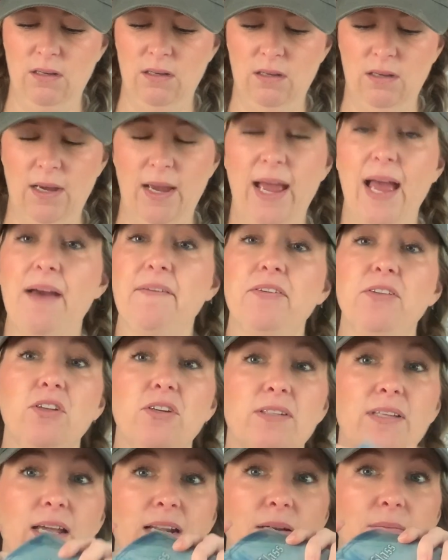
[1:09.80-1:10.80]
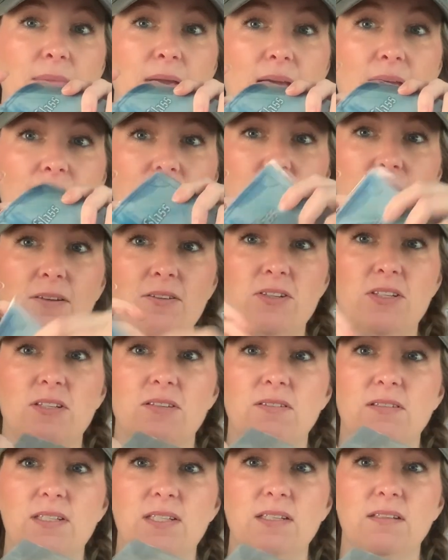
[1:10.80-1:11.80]
I haven't looked at them yet. They're
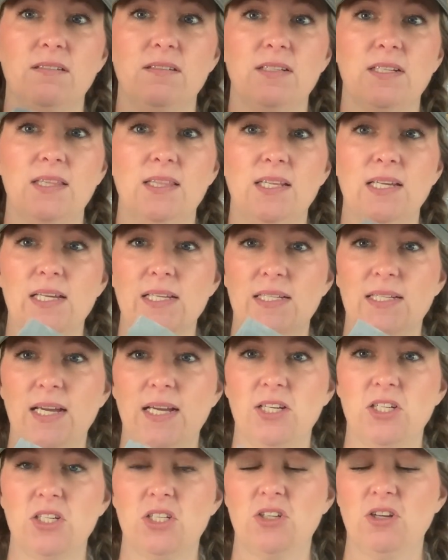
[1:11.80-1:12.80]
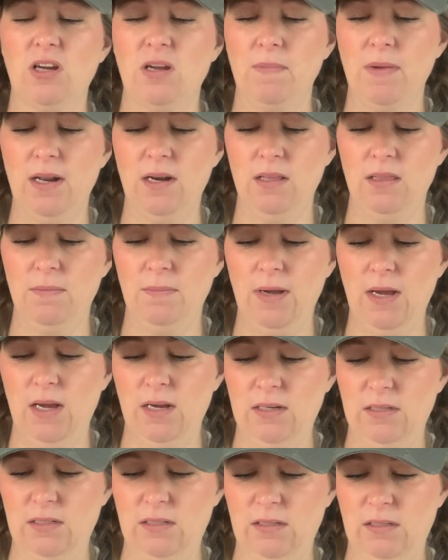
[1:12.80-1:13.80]
still sealed in this. I just took them out of the
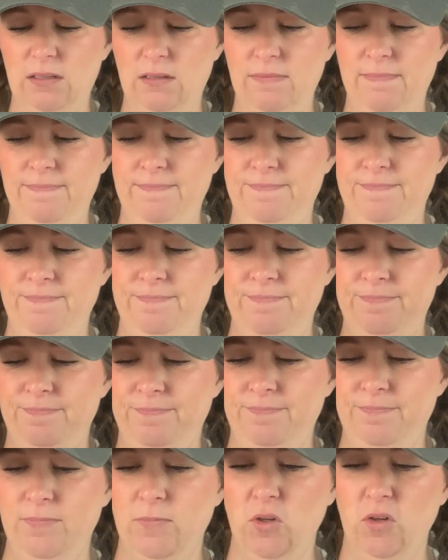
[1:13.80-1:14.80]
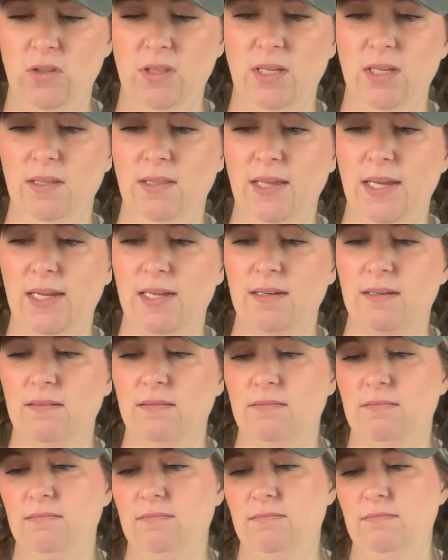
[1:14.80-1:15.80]
box, or the like
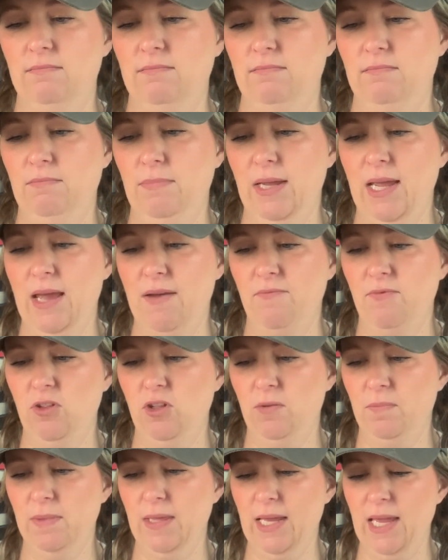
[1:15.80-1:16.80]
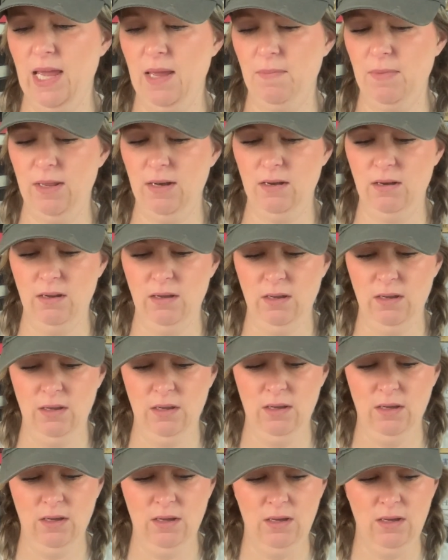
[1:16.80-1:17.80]
big envelope they came
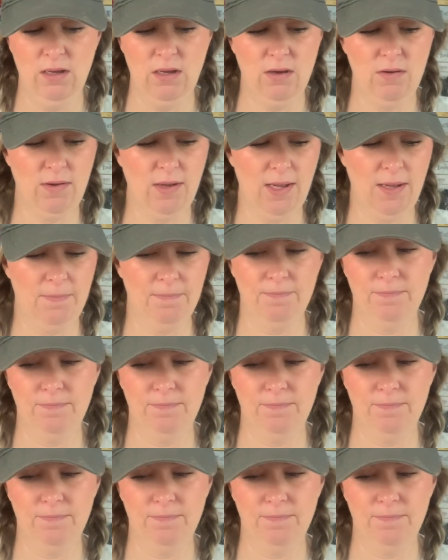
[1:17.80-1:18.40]
in. Okay,